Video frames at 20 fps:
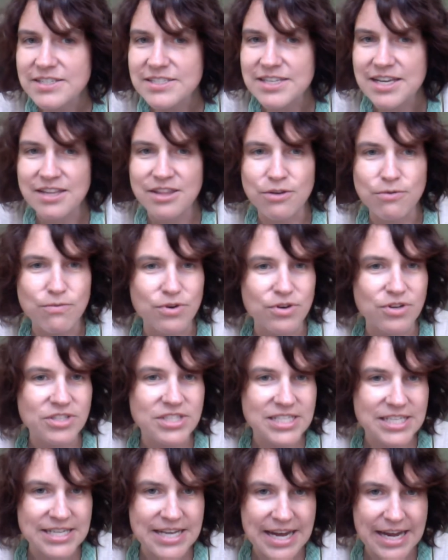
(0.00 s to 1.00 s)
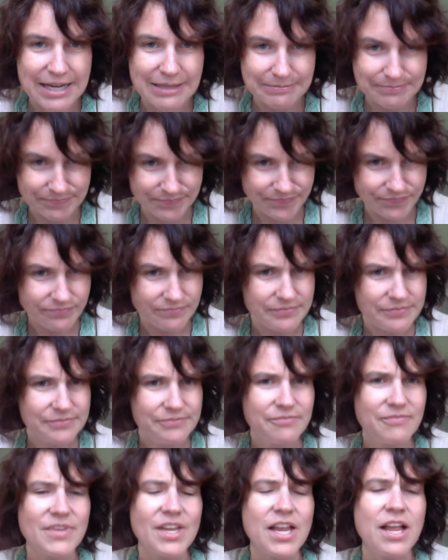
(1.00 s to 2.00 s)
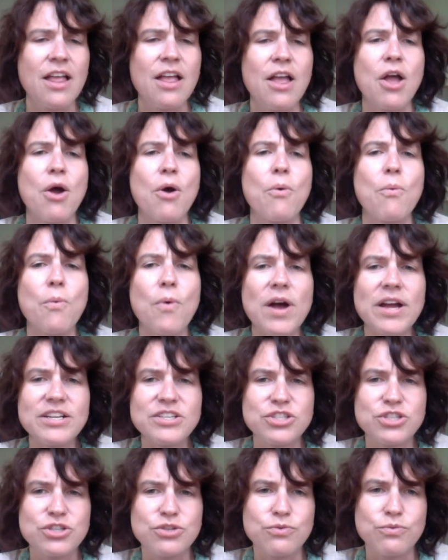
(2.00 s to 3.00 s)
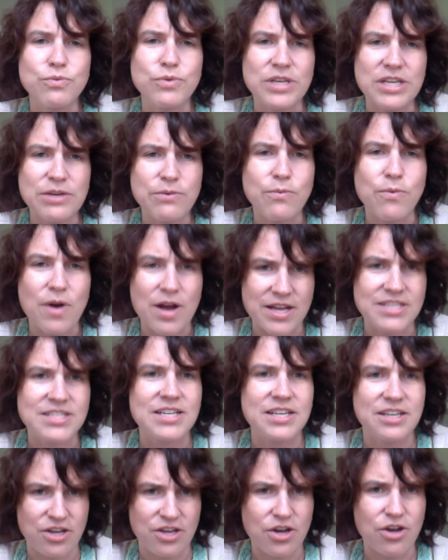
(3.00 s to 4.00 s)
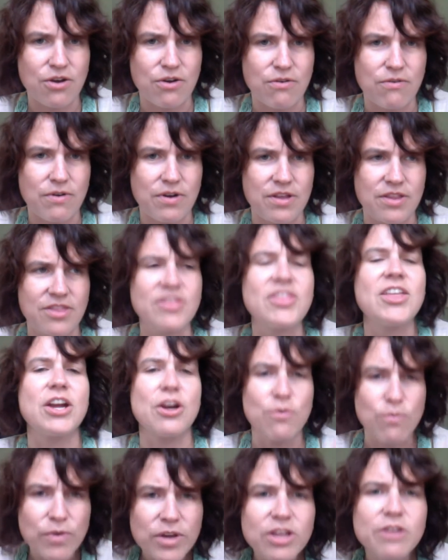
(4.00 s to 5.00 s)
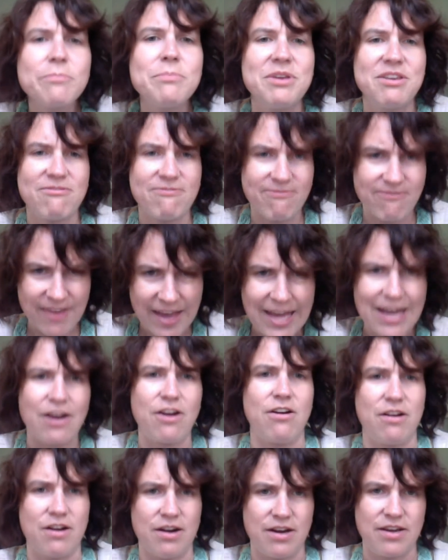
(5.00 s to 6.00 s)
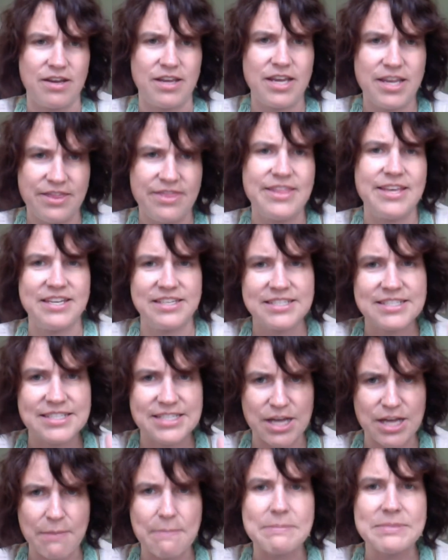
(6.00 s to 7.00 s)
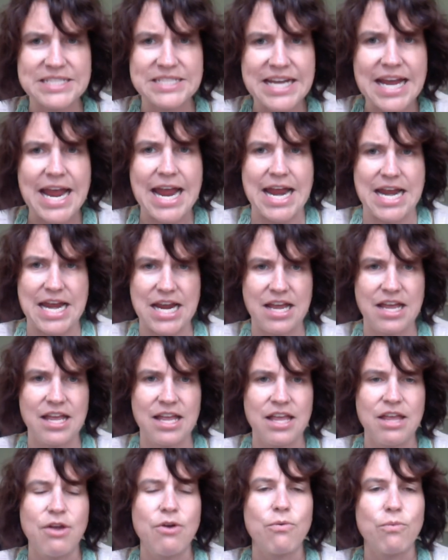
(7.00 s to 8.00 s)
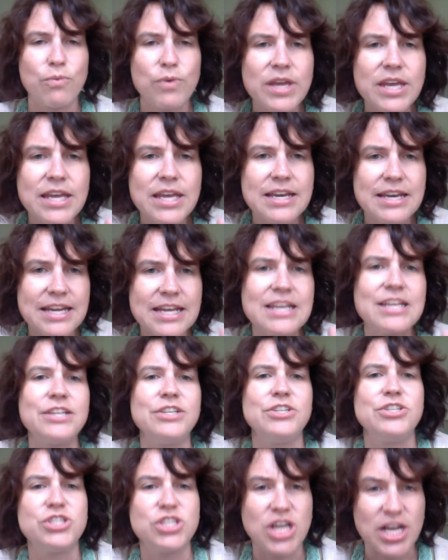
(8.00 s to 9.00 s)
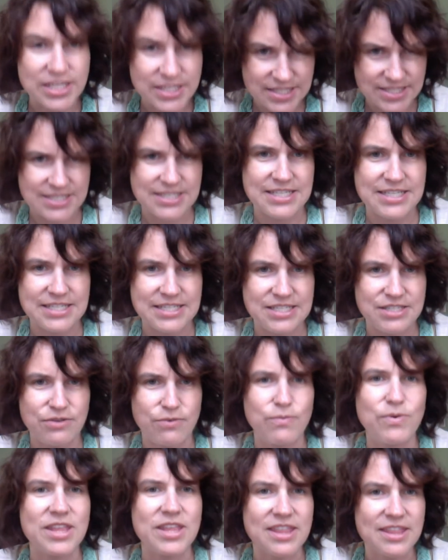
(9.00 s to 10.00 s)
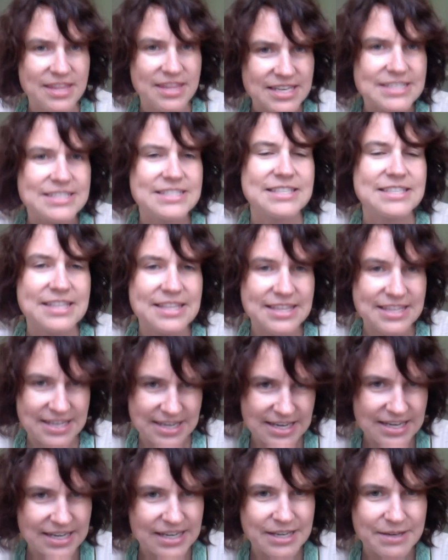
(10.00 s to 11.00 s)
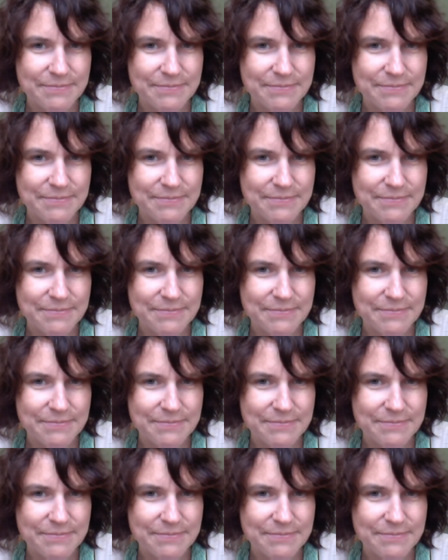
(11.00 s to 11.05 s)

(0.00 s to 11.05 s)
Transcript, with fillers: at the world today, what do we want to know? There will be fair in this someday. We need justice with this thing.